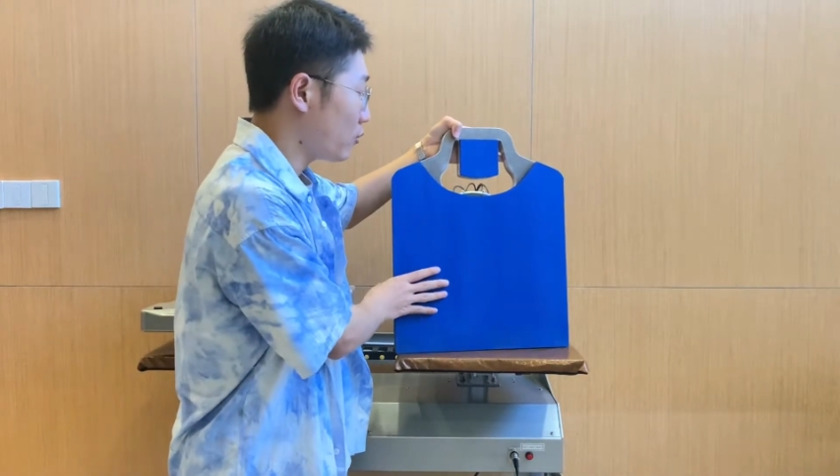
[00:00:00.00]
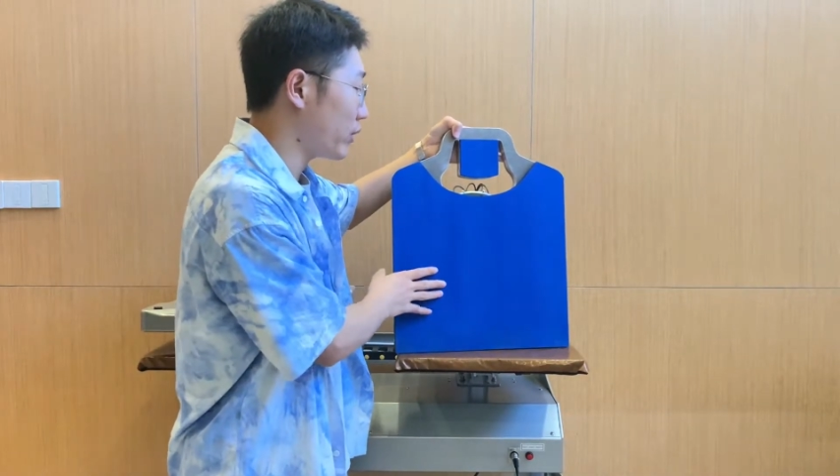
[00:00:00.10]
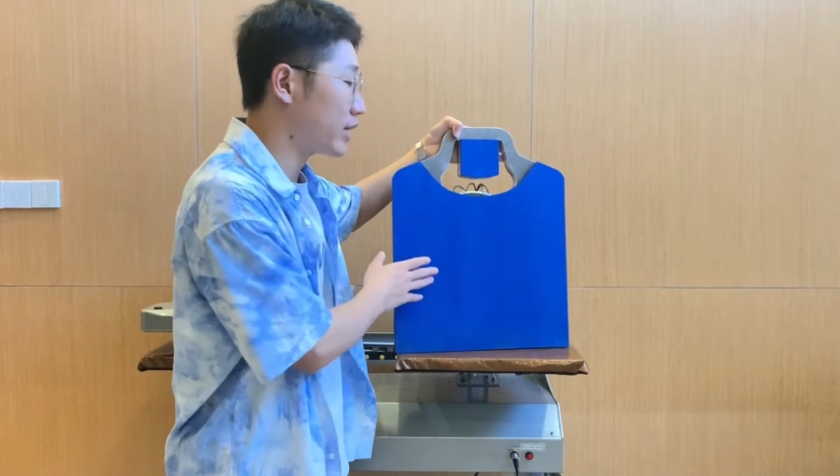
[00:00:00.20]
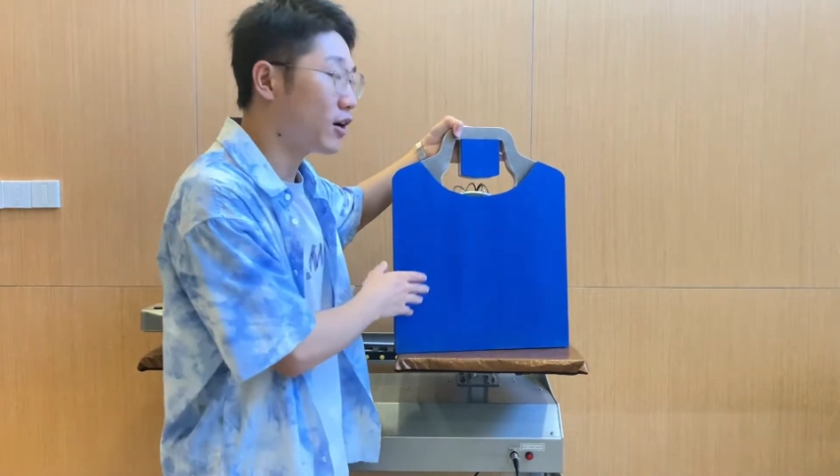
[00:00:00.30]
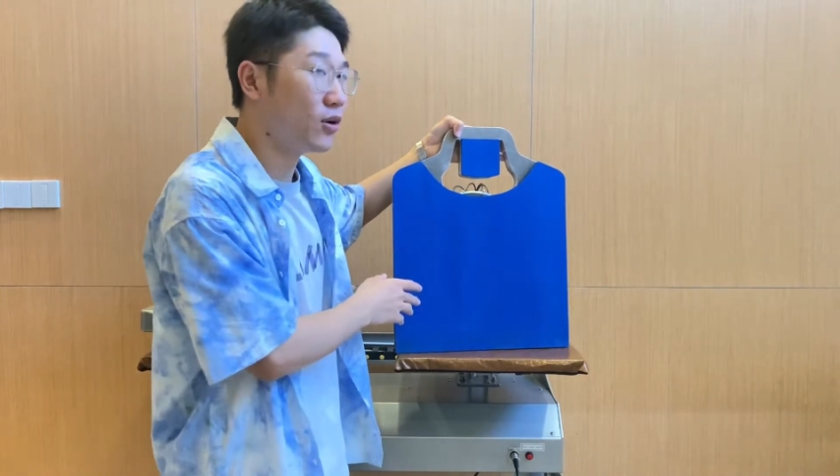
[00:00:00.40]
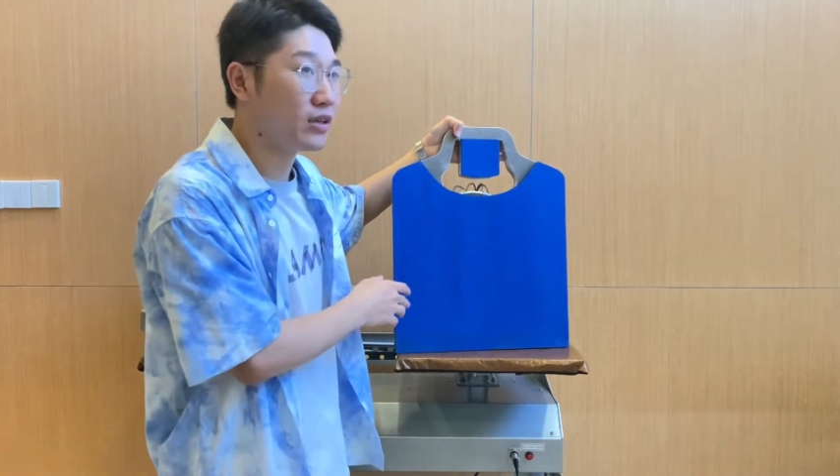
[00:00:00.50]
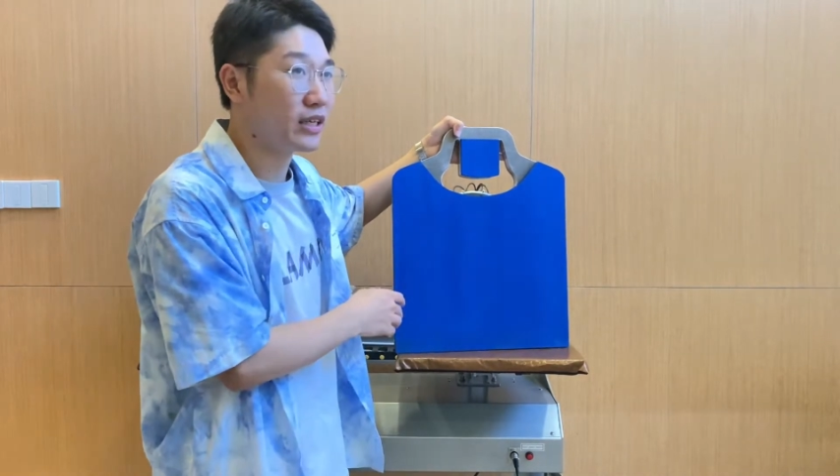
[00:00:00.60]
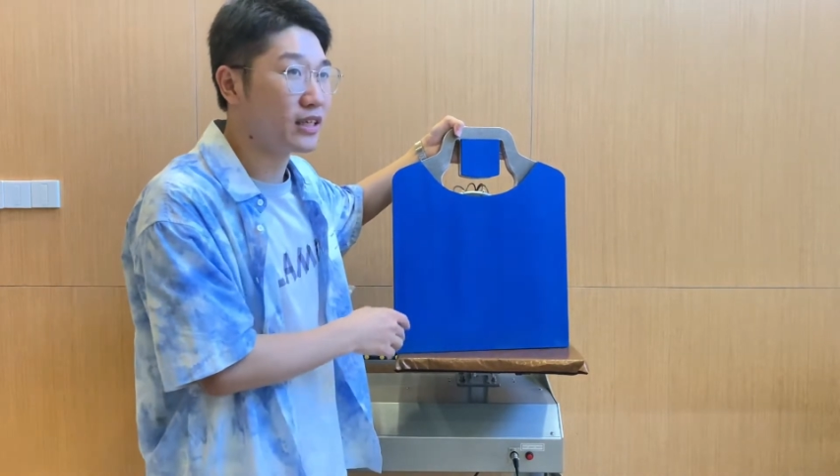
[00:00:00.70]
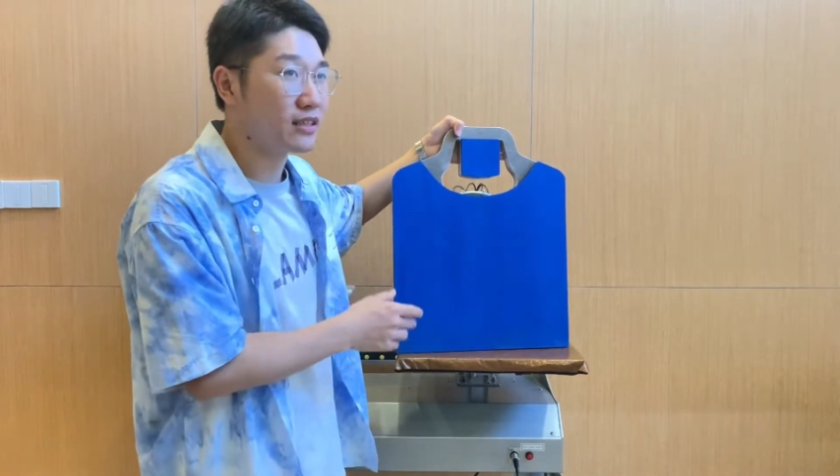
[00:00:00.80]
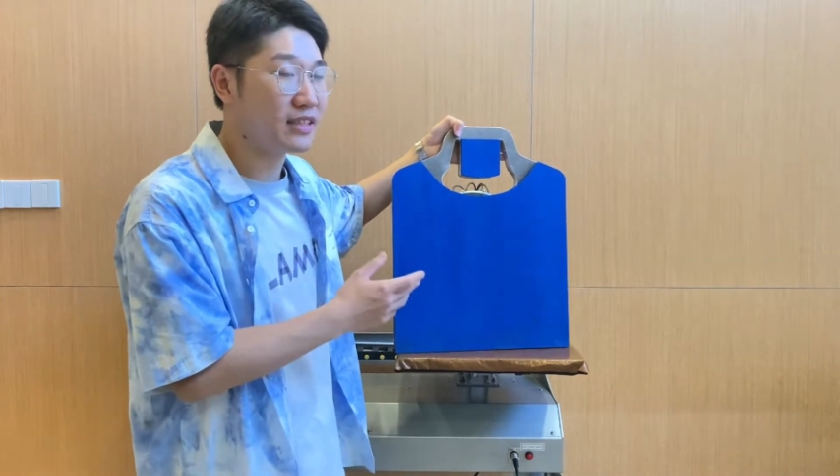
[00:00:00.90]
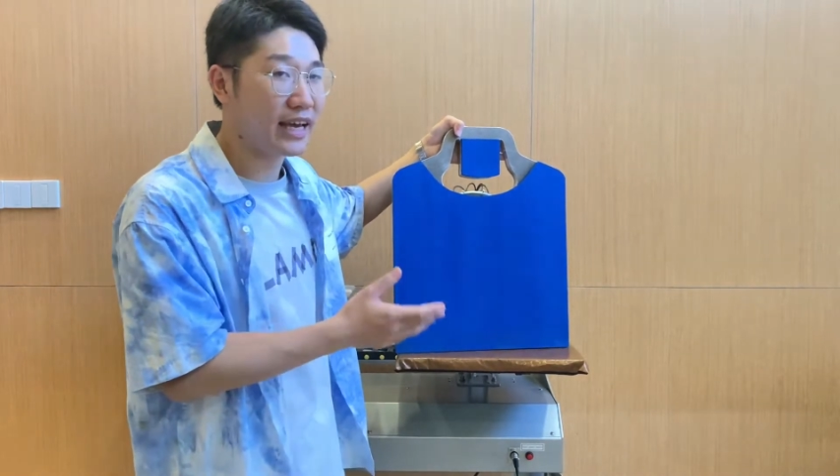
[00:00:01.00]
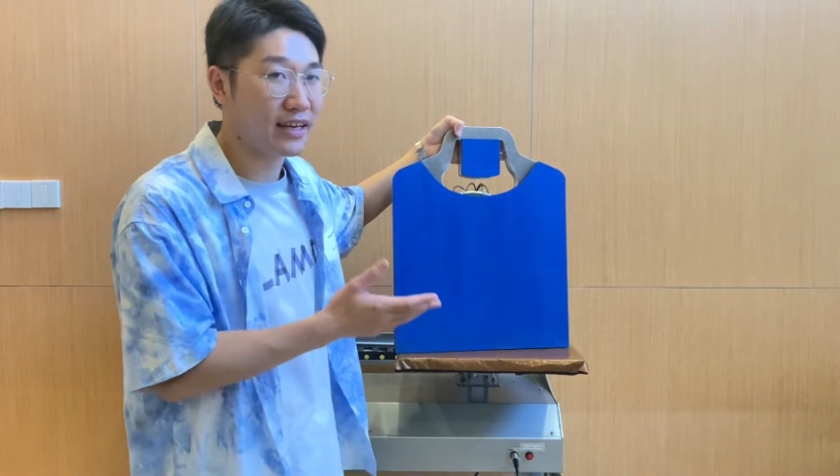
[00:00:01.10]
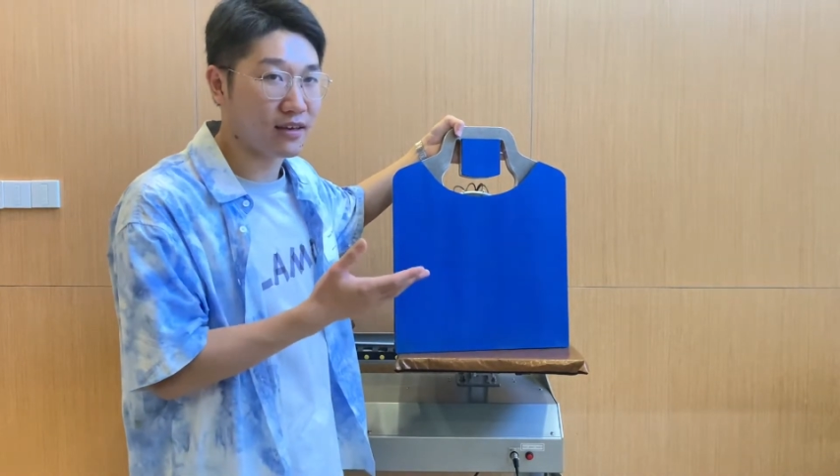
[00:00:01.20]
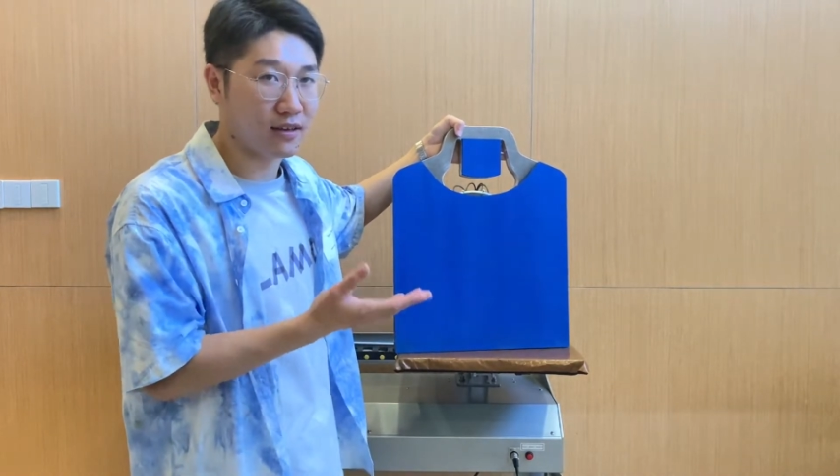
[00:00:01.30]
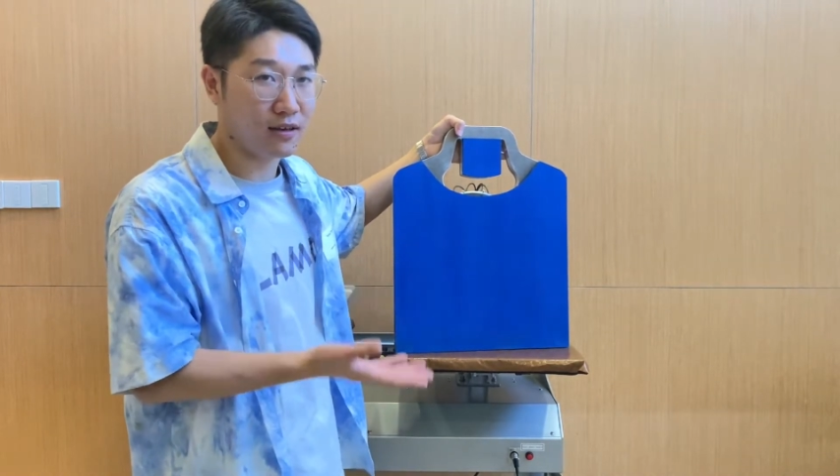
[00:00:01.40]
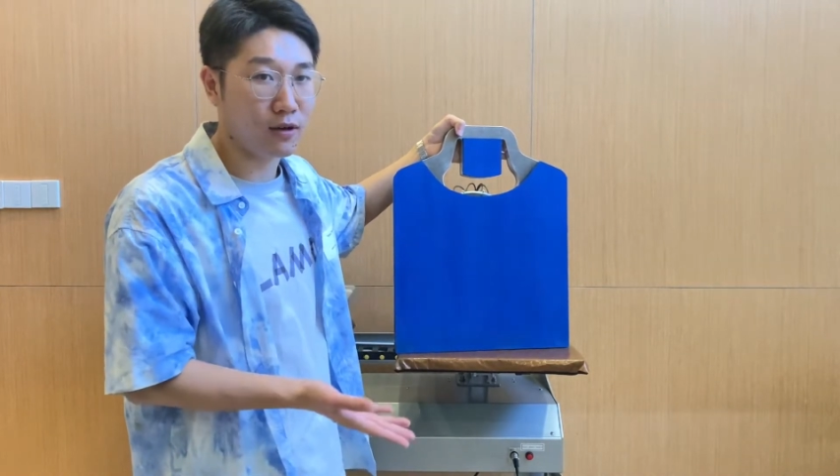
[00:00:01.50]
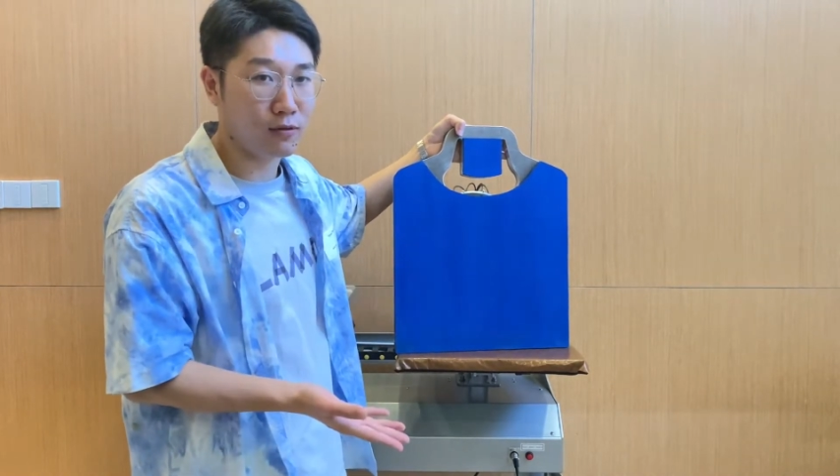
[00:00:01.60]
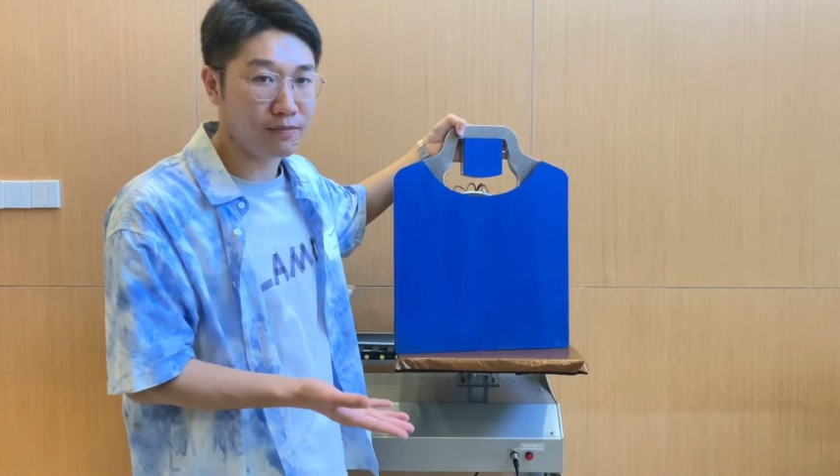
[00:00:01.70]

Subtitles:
we call it Tag Alone